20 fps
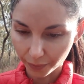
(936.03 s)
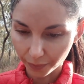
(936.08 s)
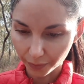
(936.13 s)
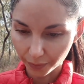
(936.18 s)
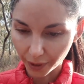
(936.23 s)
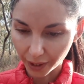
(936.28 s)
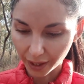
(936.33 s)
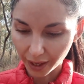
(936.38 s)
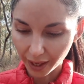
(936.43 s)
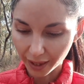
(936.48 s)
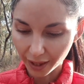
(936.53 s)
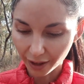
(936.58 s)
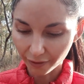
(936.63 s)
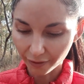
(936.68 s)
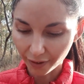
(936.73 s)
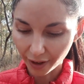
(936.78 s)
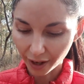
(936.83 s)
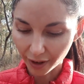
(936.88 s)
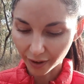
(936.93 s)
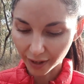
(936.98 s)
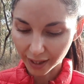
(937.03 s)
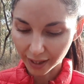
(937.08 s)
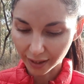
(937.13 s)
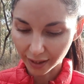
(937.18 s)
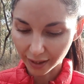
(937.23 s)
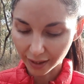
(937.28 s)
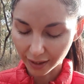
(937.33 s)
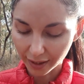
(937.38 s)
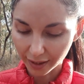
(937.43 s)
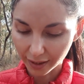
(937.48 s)
But yeah,
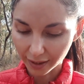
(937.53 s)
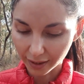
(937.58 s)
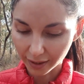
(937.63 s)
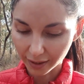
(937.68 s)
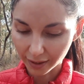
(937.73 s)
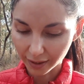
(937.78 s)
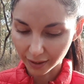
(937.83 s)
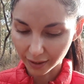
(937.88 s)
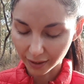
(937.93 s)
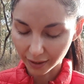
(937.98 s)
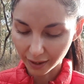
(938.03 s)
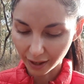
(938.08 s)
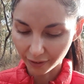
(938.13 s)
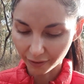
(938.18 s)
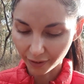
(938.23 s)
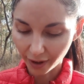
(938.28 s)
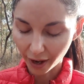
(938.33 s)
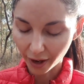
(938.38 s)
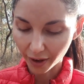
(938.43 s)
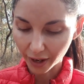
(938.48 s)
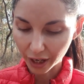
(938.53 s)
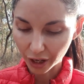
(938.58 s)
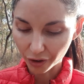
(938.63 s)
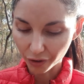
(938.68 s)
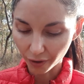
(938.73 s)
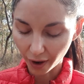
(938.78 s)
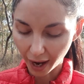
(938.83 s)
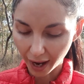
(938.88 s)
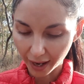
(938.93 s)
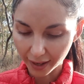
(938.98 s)
they're very
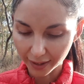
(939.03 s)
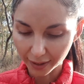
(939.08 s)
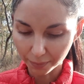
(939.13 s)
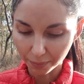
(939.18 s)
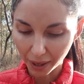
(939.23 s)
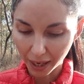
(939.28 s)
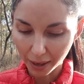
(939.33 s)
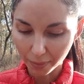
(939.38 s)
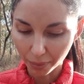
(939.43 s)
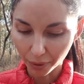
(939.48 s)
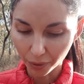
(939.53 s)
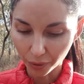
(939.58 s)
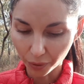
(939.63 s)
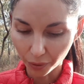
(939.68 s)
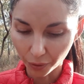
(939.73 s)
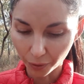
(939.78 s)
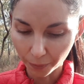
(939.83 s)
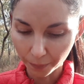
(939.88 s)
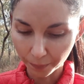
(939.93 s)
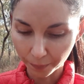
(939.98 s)
grounded people.